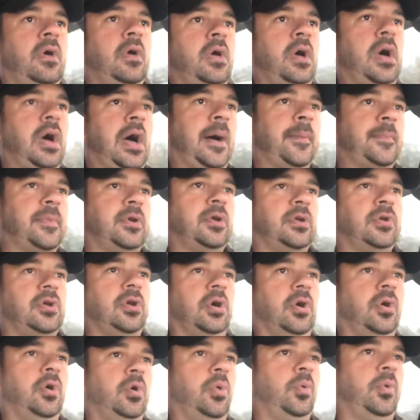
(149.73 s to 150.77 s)
I'm going to
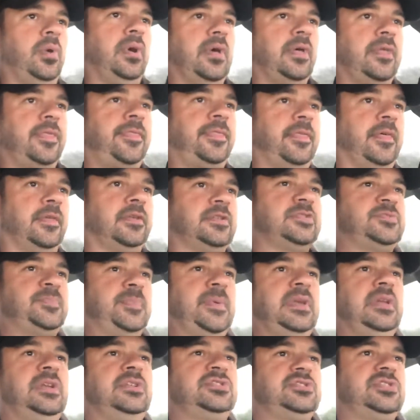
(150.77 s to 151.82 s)
go with the
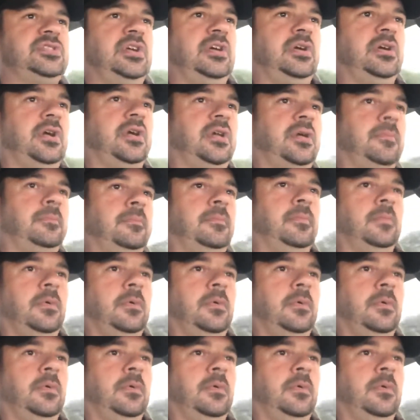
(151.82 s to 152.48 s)
speed engineering